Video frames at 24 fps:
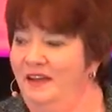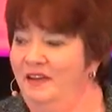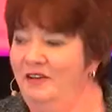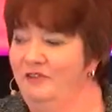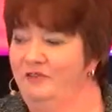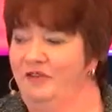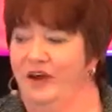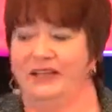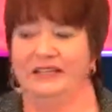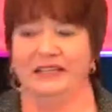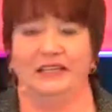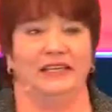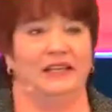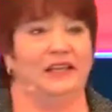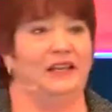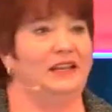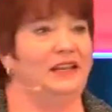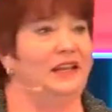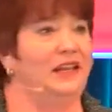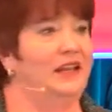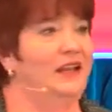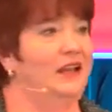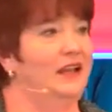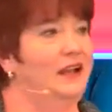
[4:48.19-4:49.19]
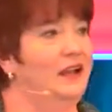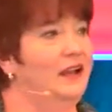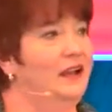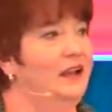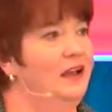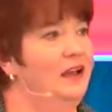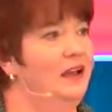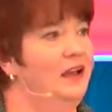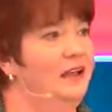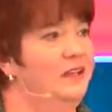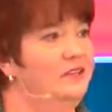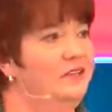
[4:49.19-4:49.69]
Finally,
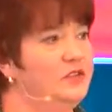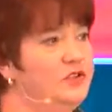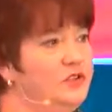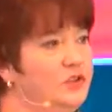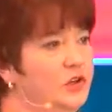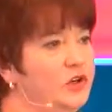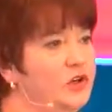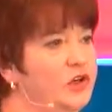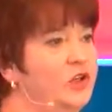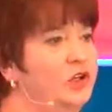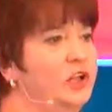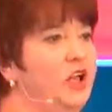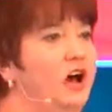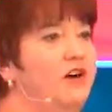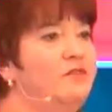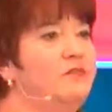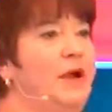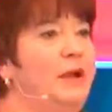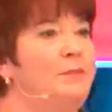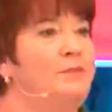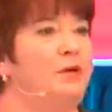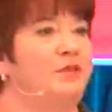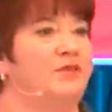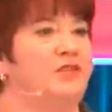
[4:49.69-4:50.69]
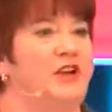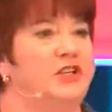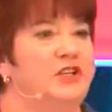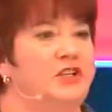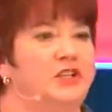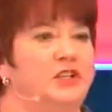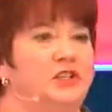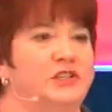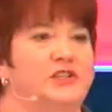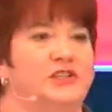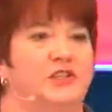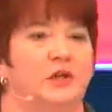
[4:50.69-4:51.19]
the circle of my
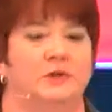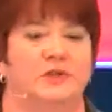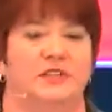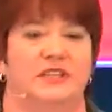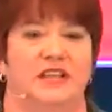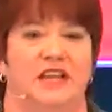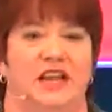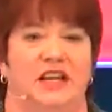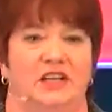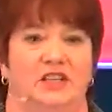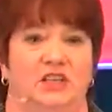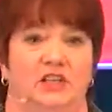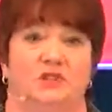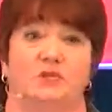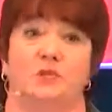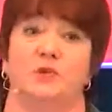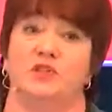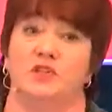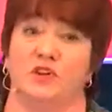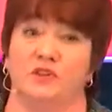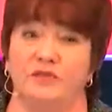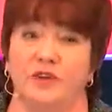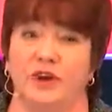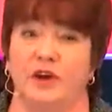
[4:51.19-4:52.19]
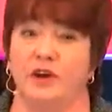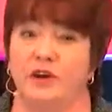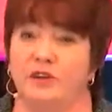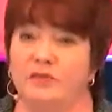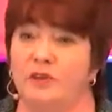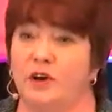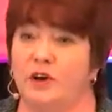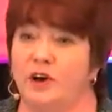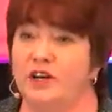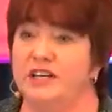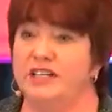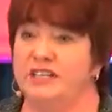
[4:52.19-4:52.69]
professional associations, which are very,
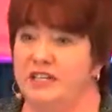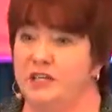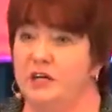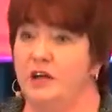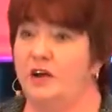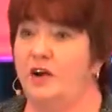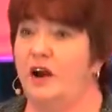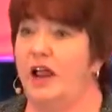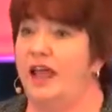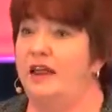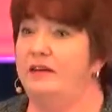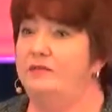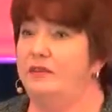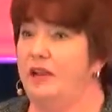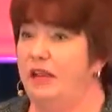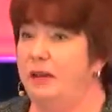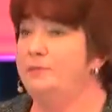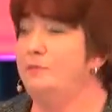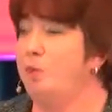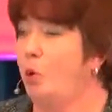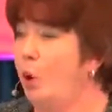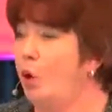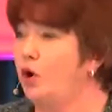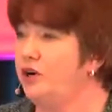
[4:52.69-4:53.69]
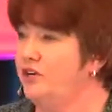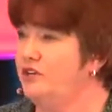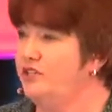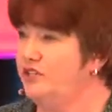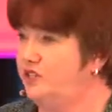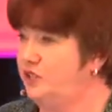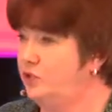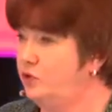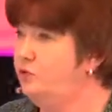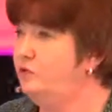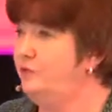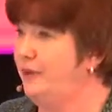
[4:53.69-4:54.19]
very dear and important
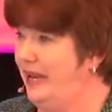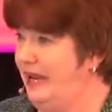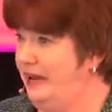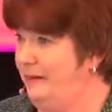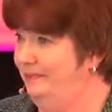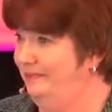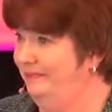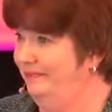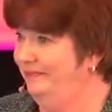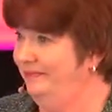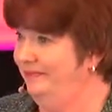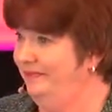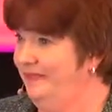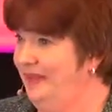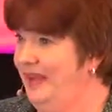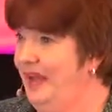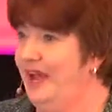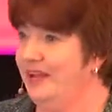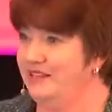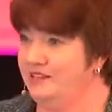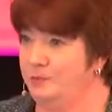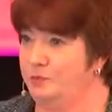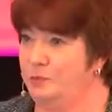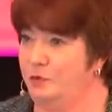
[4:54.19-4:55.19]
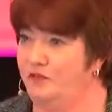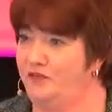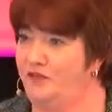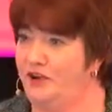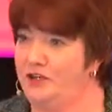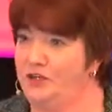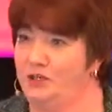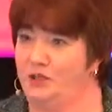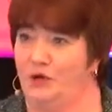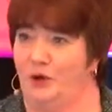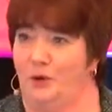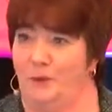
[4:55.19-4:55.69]
to me as a
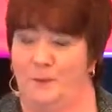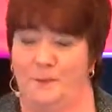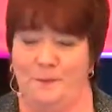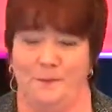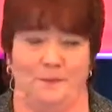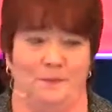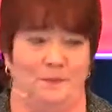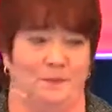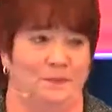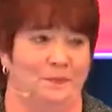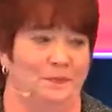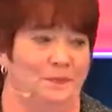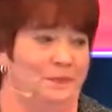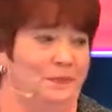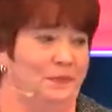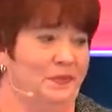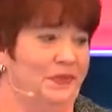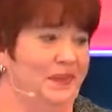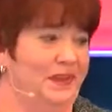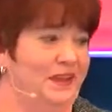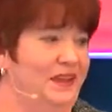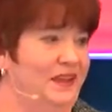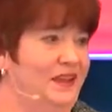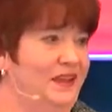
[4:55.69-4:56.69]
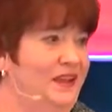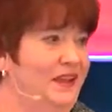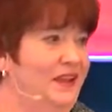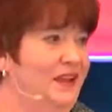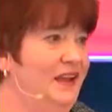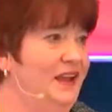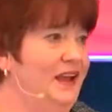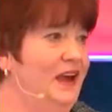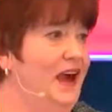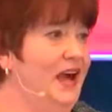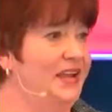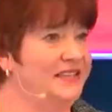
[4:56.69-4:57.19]
professional.
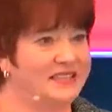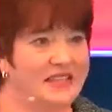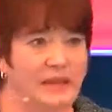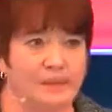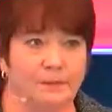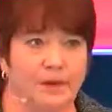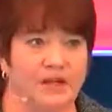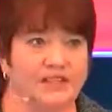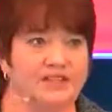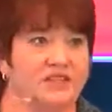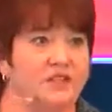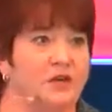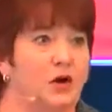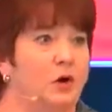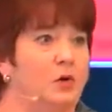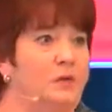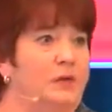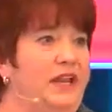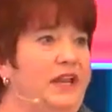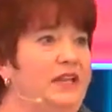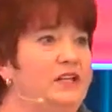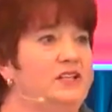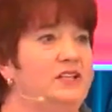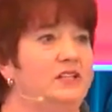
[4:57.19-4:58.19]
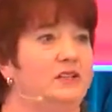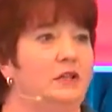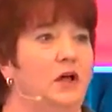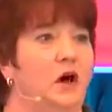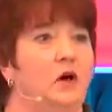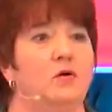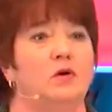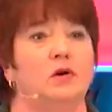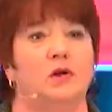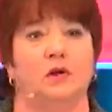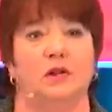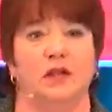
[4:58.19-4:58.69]
I skipped my stone into
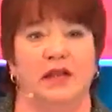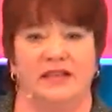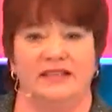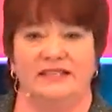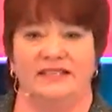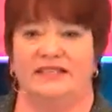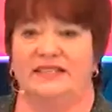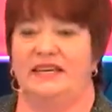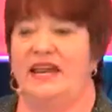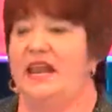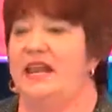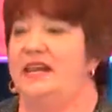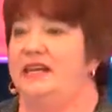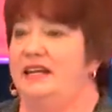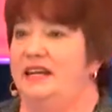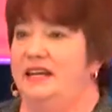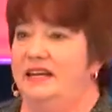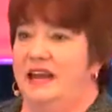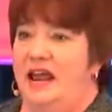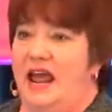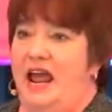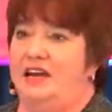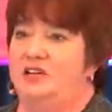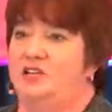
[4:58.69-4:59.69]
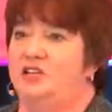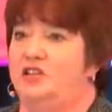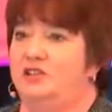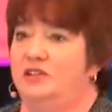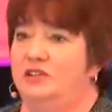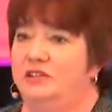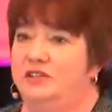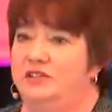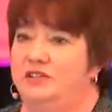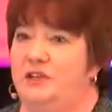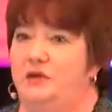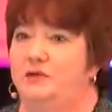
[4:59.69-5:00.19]
local and state and national
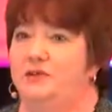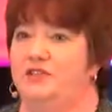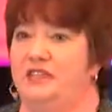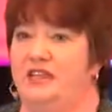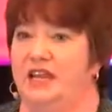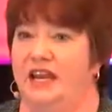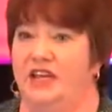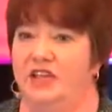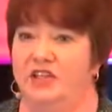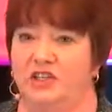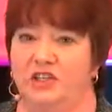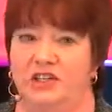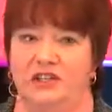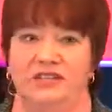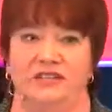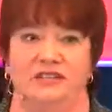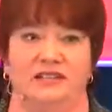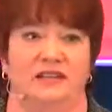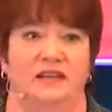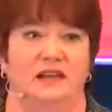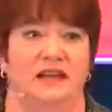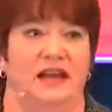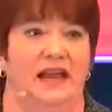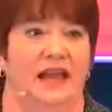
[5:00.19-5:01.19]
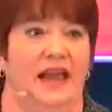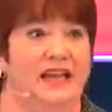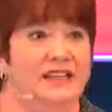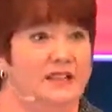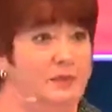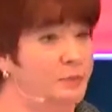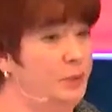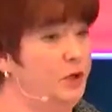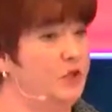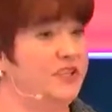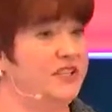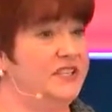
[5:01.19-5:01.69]
associations as a
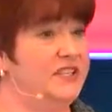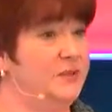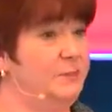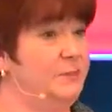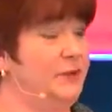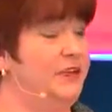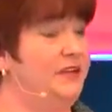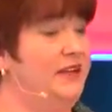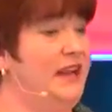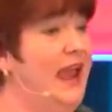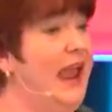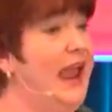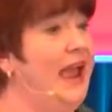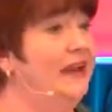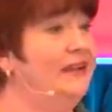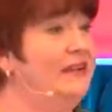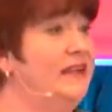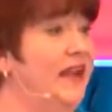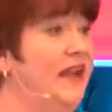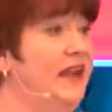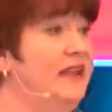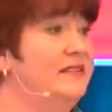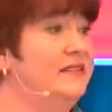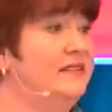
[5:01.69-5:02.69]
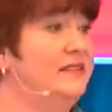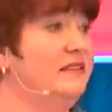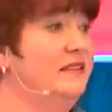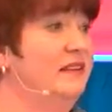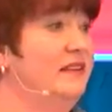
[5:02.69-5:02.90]
participant and as